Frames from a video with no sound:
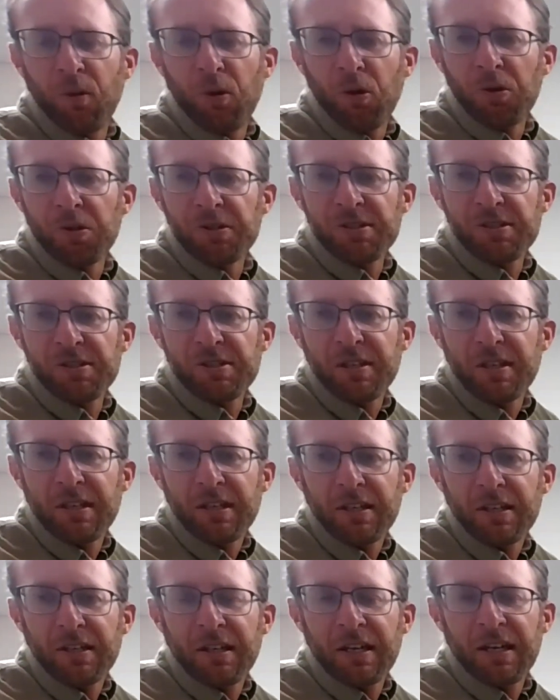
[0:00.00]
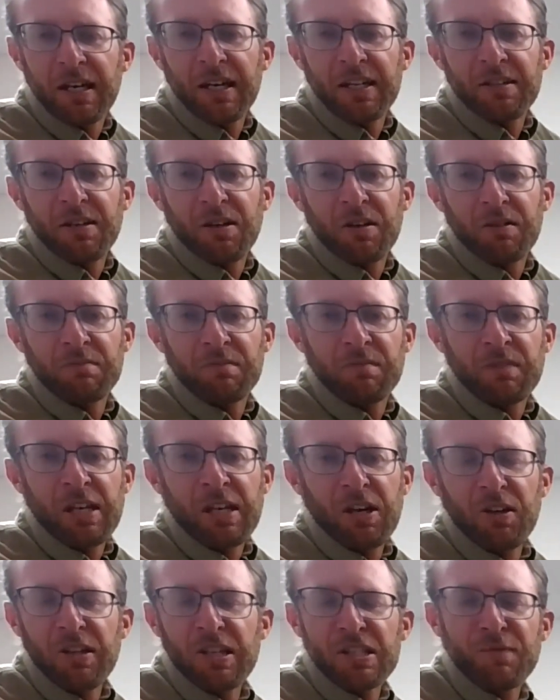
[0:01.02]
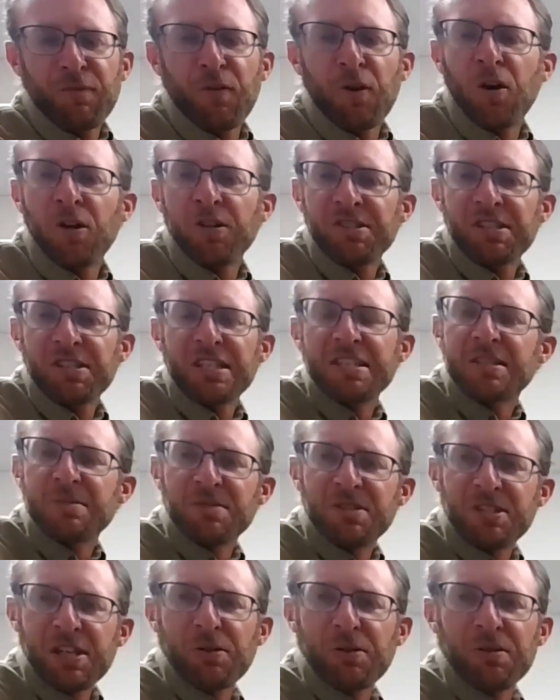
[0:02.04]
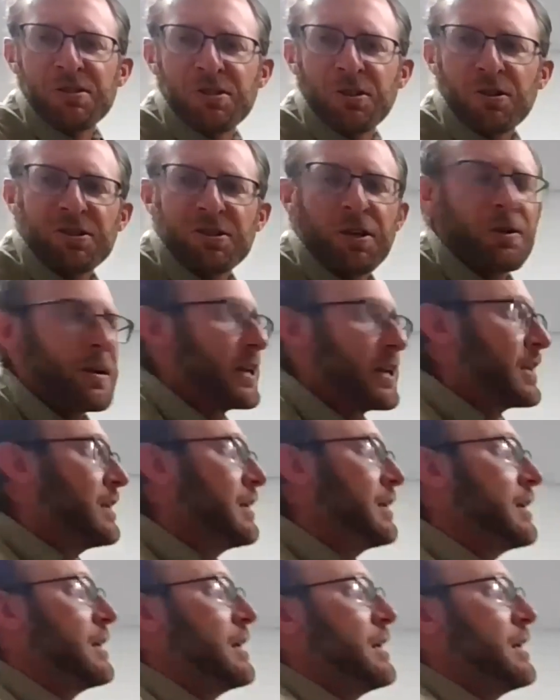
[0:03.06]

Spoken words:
bulls here this fall, seen some sale results already.